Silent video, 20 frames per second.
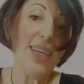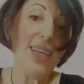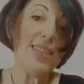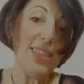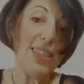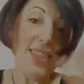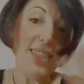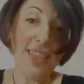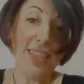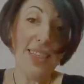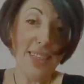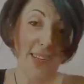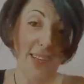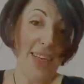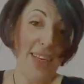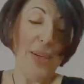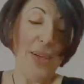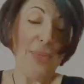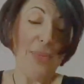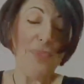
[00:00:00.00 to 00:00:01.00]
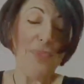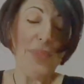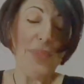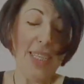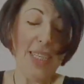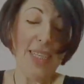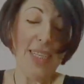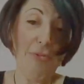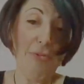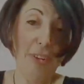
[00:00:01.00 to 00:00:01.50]
The
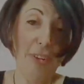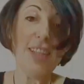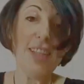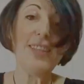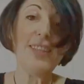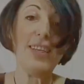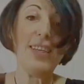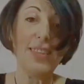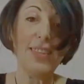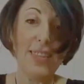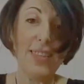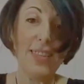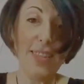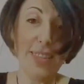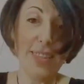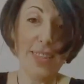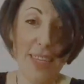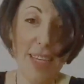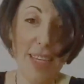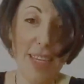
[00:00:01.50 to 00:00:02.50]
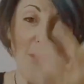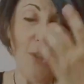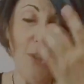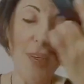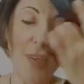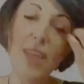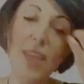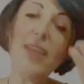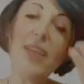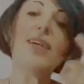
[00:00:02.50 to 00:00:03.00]
field tester, the
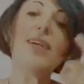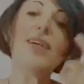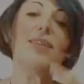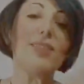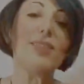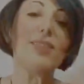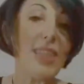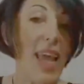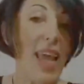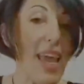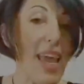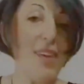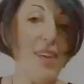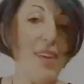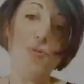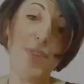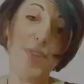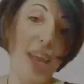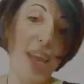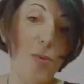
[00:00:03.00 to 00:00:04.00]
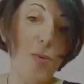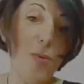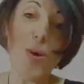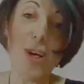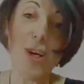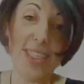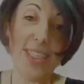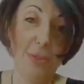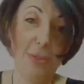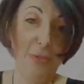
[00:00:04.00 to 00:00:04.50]
engineer, they were
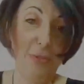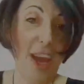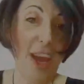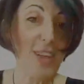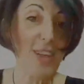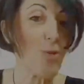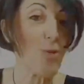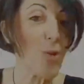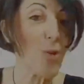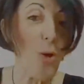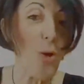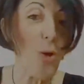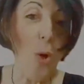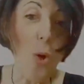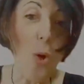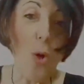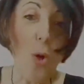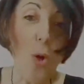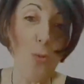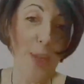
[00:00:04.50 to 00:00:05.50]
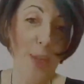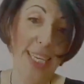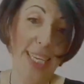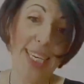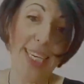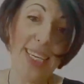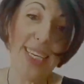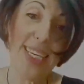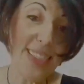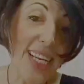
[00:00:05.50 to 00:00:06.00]
at the factory all
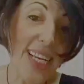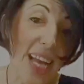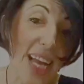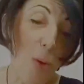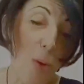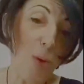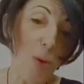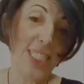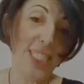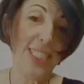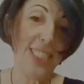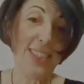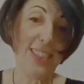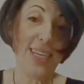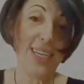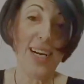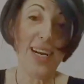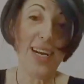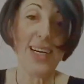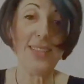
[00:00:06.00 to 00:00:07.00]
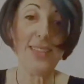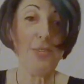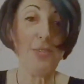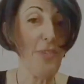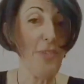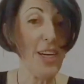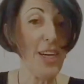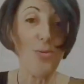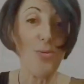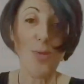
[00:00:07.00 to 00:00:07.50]
weekend, and I wasn't there. The
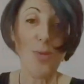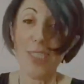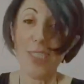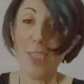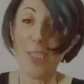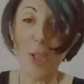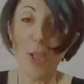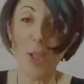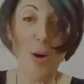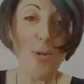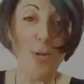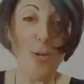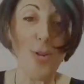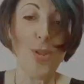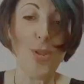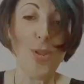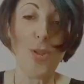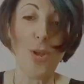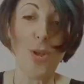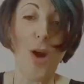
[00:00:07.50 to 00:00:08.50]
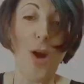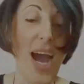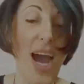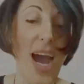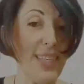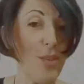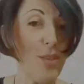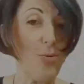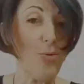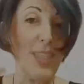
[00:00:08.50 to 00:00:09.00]
factory's closed, so I
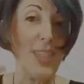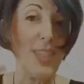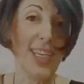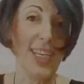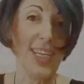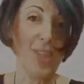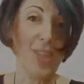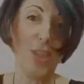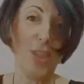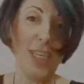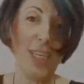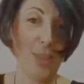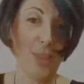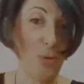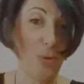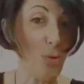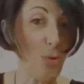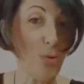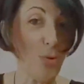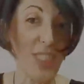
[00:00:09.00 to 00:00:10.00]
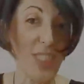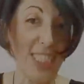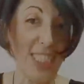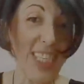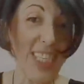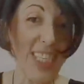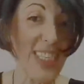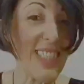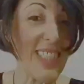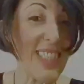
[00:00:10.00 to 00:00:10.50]
didn't really get a chance to
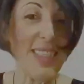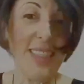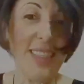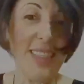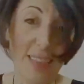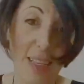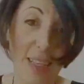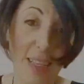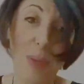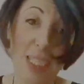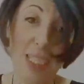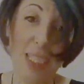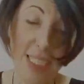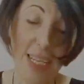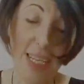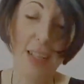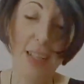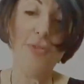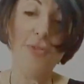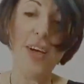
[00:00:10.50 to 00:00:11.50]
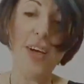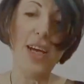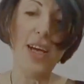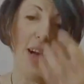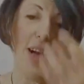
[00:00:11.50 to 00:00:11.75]
see it in detail myself.